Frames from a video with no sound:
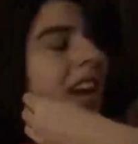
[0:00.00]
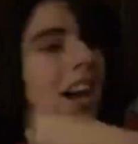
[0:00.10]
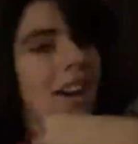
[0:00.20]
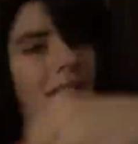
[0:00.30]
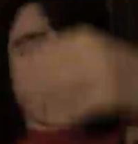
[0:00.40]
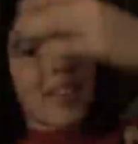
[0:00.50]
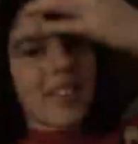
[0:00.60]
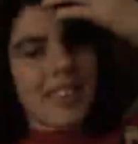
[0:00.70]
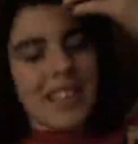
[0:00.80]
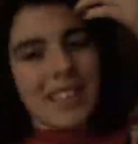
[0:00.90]
I don't think
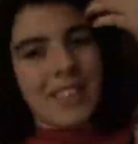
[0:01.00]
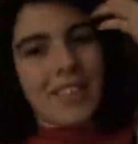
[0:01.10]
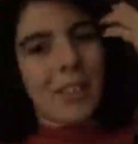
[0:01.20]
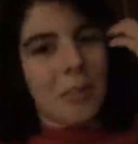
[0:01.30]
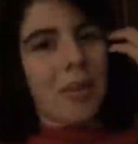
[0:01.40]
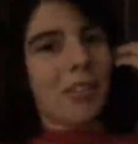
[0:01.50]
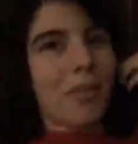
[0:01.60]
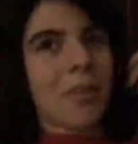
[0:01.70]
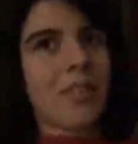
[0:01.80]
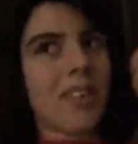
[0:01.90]
the kids took a picture
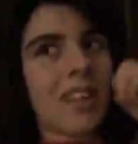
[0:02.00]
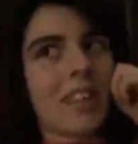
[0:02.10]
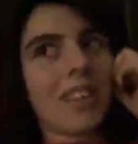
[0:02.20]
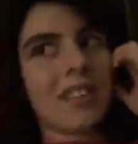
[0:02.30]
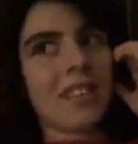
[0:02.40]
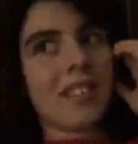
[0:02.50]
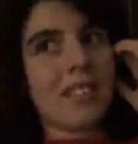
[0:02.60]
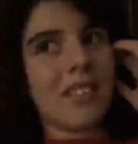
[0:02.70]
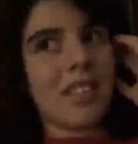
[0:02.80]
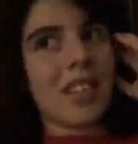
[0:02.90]
with Santa.
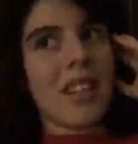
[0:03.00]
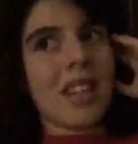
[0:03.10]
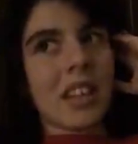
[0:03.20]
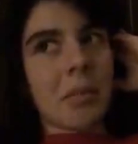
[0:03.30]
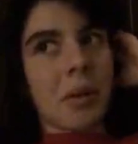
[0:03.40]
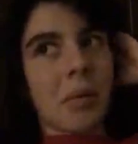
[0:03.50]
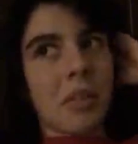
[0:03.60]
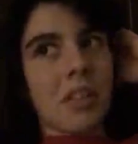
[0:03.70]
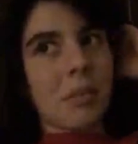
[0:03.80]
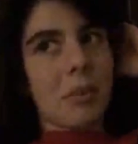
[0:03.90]
They probably
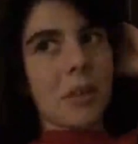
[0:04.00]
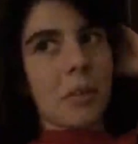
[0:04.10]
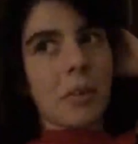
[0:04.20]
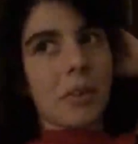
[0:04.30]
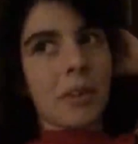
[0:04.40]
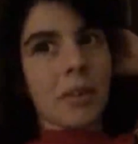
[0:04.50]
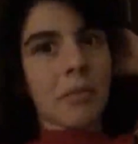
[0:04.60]
did when they were younger.